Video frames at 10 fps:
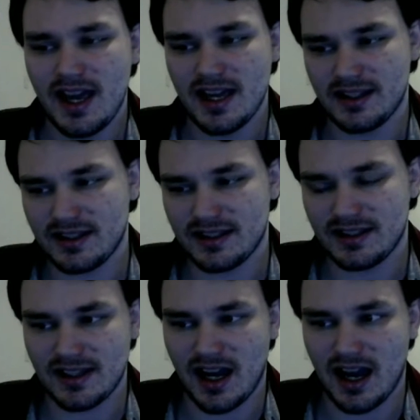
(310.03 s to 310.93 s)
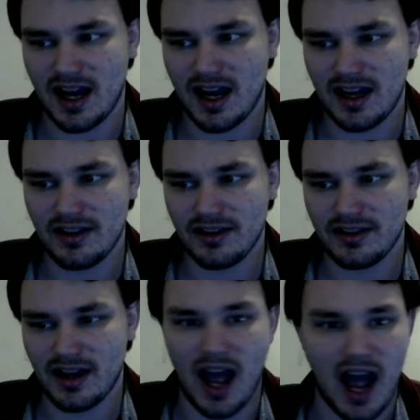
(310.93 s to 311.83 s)
It's the
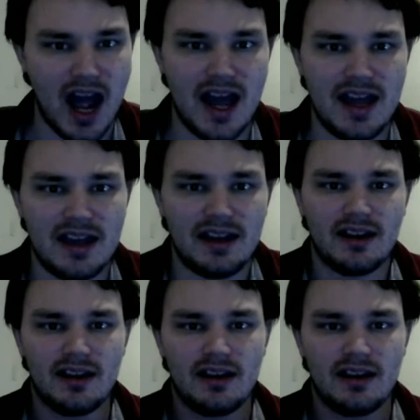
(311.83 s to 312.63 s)
high